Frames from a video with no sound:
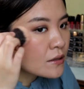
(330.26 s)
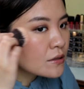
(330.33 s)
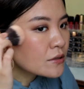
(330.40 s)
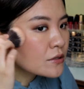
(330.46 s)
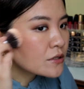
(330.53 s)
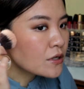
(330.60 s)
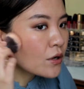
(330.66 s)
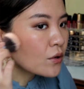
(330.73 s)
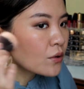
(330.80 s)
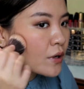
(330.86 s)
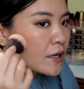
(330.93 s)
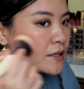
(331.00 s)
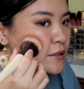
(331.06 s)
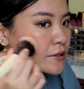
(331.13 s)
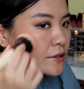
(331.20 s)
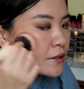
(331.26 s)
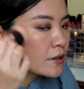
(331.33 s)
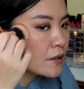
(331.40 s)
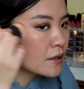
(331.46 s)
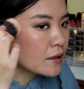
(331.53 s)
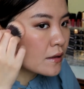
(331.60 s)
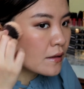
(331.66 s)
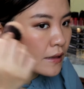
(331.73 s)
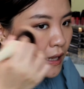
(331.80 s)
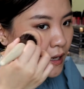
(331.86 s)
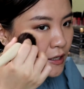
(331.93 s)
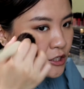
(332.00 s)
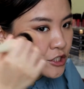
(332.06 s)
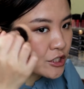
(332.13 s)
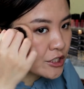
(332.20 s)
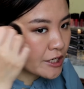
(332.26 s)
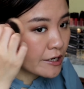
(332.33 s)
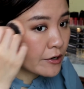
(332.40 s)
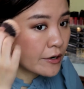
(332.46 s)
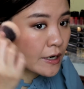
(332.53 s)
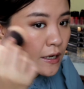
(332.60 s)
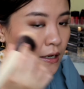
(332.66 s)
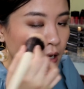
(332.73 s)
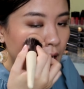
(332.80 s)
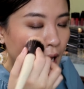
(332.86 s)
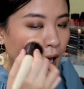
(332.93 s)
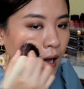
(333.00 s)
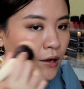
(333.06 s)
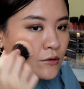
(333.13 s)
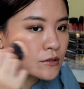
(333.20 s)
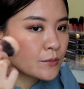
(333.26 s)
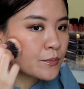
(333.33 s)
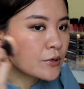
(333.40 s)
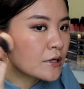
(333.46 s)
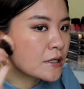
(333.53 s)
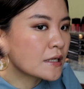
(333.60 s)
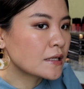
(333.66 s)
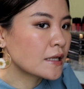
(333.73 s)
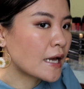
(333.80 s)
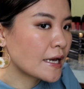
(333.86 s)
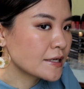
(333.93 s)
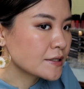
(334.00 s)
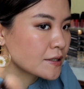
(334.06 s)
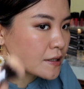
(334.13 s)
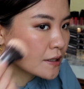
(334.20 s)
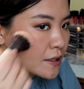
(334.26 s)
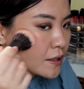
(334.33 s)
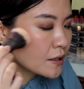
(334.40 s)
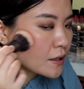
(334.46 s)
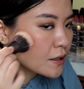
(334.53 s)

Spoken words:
so it's like shearing out pretty nicely.